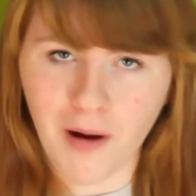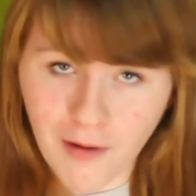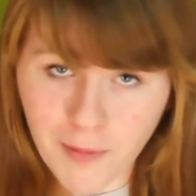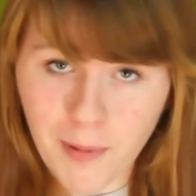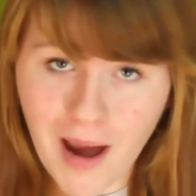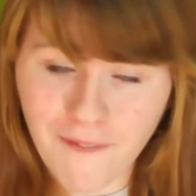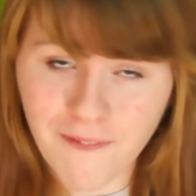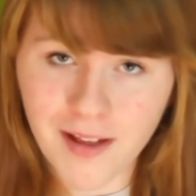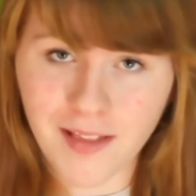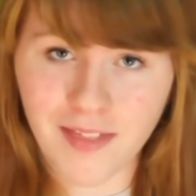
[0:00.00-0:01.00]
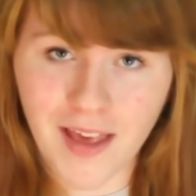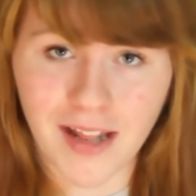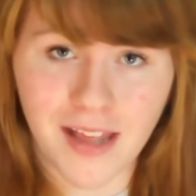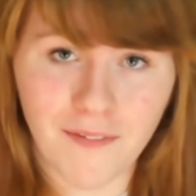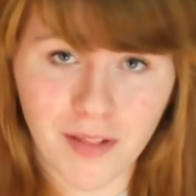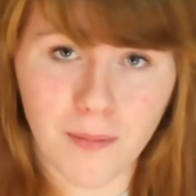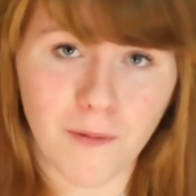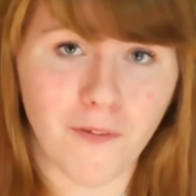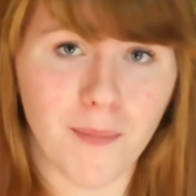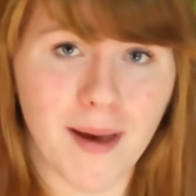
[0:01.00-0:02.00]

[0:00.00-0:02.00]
a profit than giving them the full